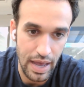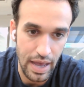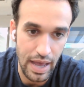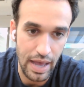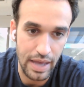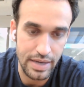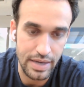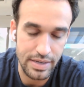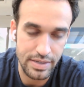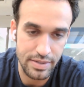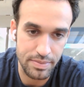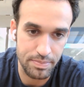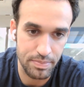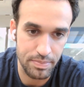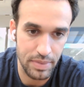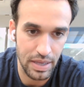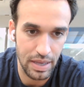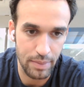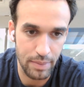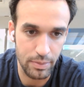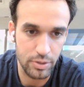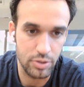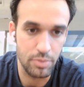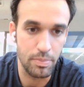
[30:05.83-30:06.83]
and
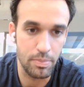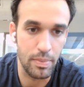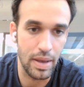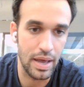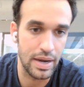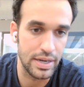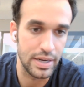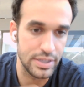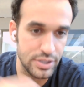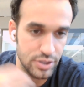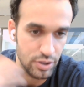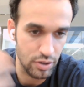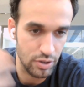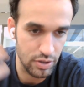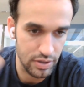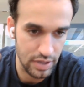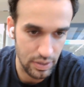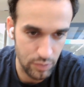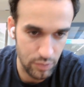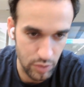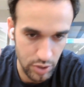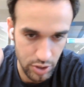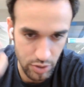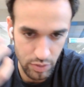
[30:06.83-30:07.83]
being able to manage all
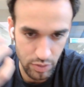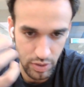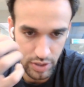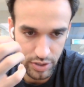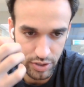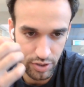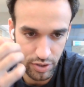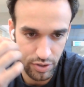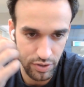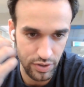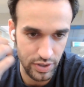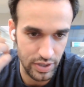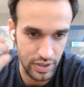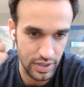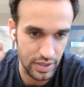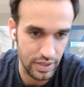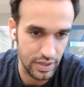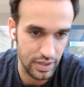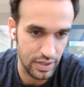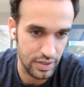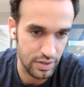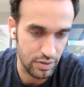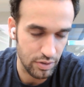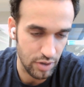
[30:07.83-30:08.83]
the
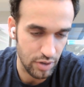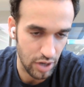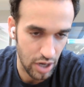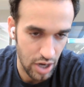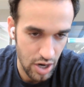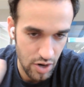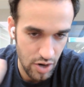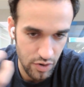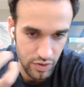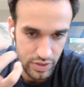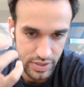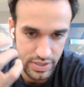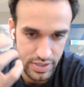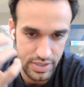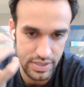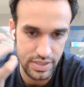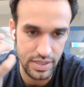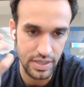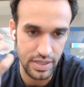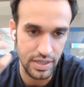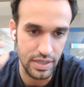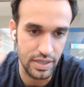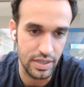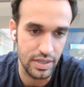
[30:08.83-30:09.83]
regulatory,
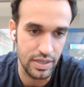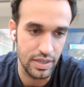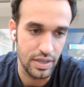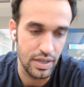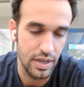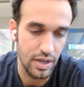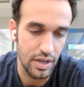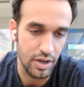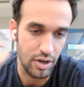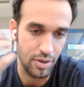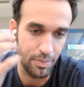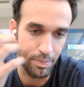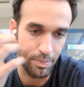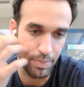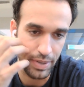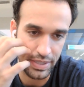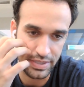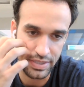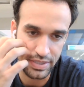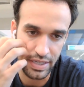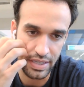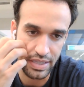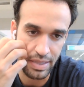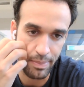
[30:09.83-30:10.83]
currency
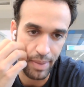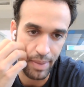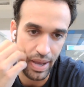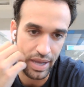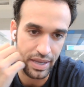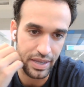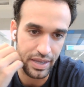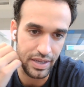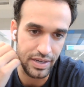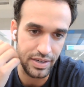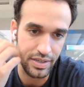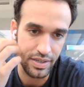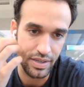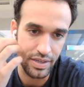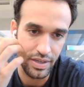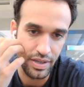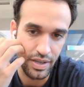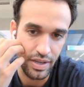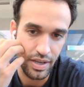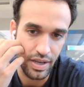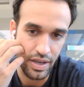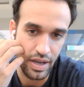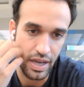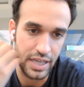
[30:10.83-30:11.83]
complexity in the back end
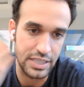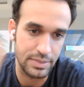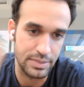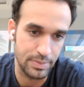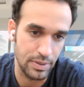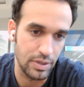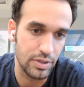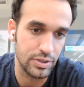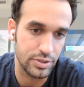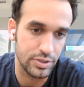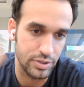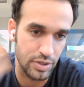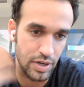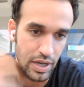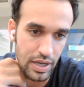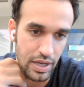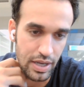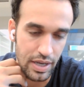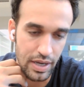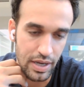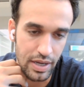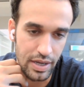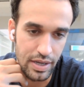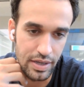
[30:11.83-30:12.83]
has been also
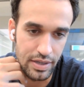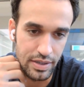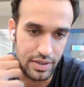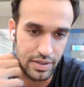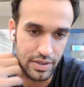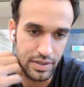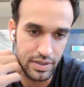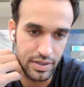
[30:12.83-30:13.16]
like a